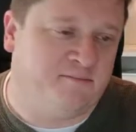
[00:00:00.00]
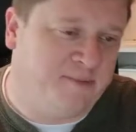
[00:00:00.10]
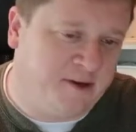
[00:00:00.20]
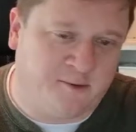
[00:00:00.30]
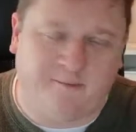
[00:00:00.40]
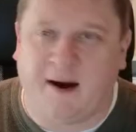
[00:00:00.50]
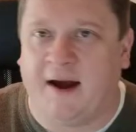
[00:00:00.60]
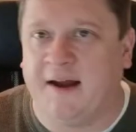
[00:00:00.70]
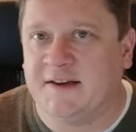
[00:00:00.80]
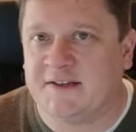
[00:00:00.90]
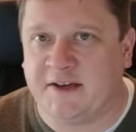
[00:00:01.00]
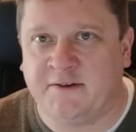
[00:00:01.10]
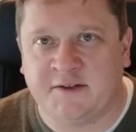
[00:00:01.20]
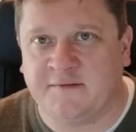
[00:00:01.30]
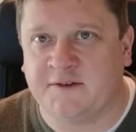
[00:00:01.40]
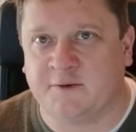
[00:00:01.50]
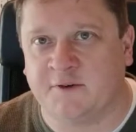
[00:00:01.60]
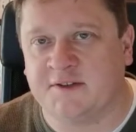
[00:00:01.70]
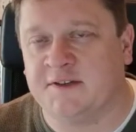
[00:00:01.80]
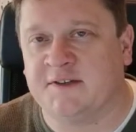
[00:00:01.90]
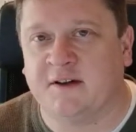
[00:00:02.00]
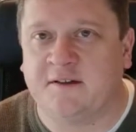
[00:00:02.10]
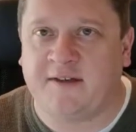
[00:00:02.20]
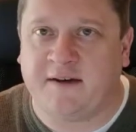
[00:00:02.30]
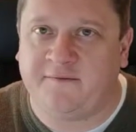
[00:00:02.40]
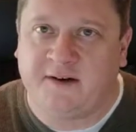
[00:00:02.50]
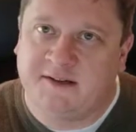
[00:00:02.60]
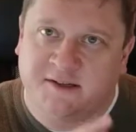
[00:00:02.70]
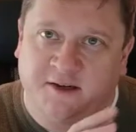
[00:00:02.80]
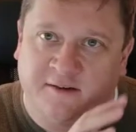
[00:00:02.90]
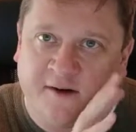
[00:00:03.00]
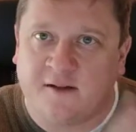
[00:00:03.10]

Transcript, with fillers: you know, bias, use of sources, all of that fun stuff,